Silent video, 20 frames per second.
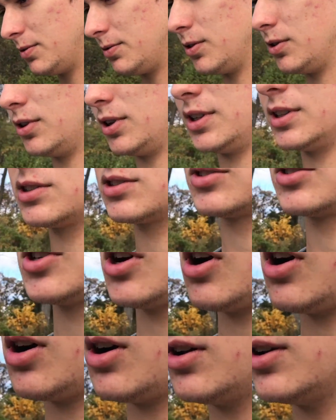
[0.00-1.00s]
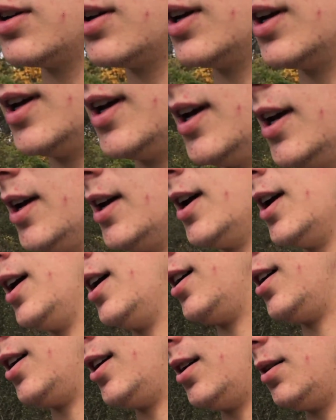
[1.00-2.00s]
the full install.
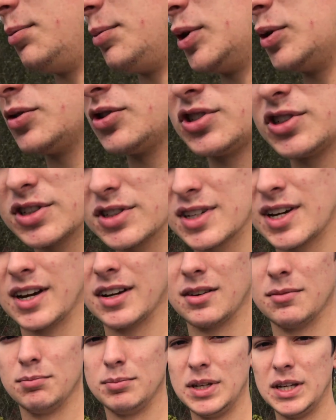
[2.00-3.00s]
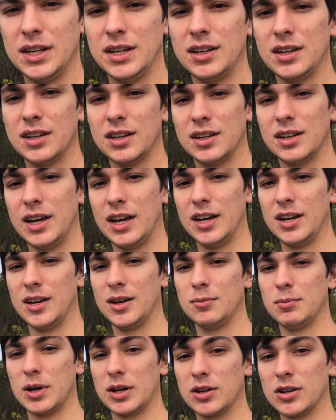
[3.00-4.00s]
It was just kind of me,
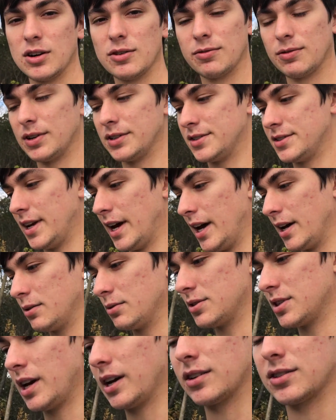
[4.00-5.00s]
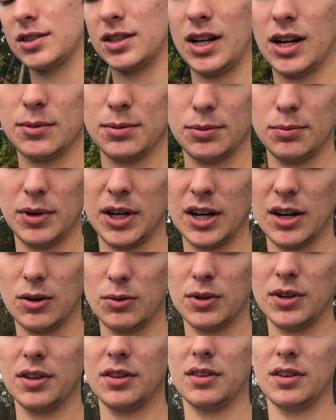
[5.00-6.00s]
and my girlfriend's dad was actually helping me
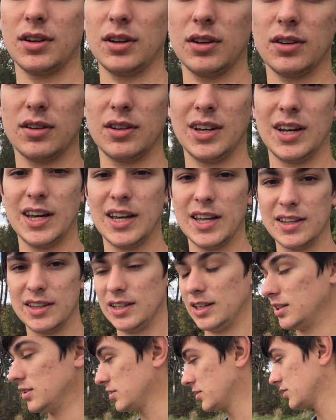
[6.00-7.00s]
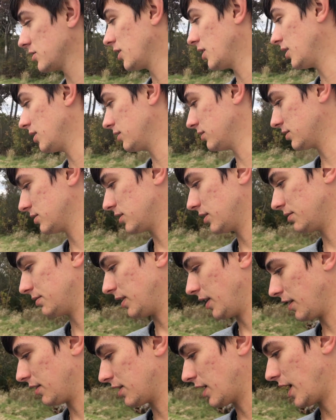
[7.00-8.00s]
out with the install and stuff
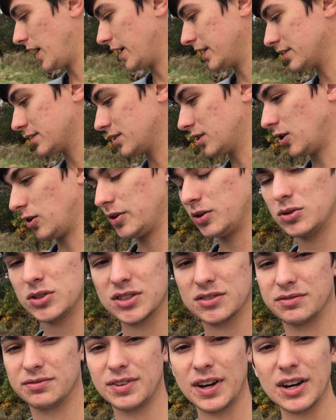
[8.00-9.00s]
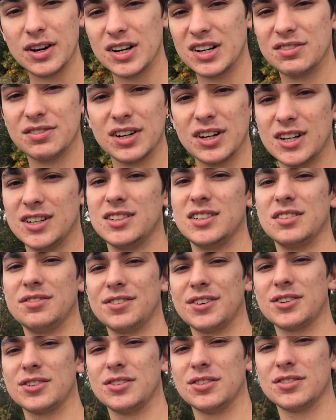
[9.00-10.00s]
like that. So it was very, very
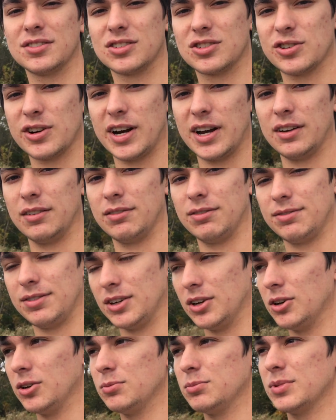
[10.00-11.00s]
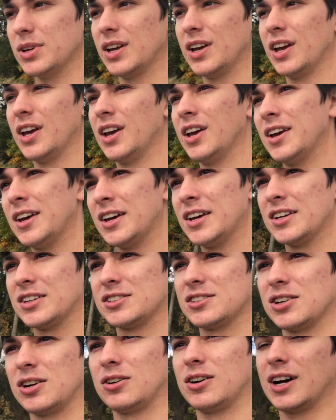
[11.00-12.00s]
difficult to try and film.
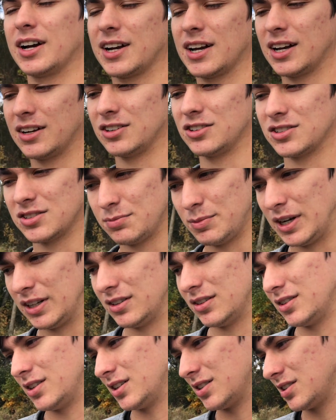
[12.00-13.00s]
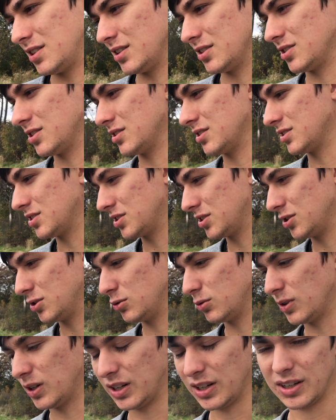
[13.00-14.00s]
So I kind of just made the decision
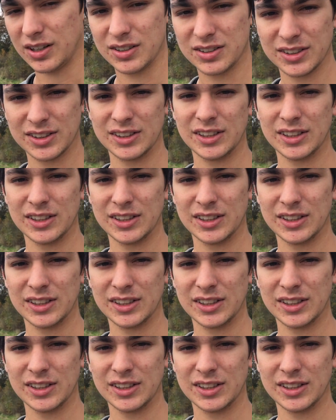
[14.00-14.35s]
to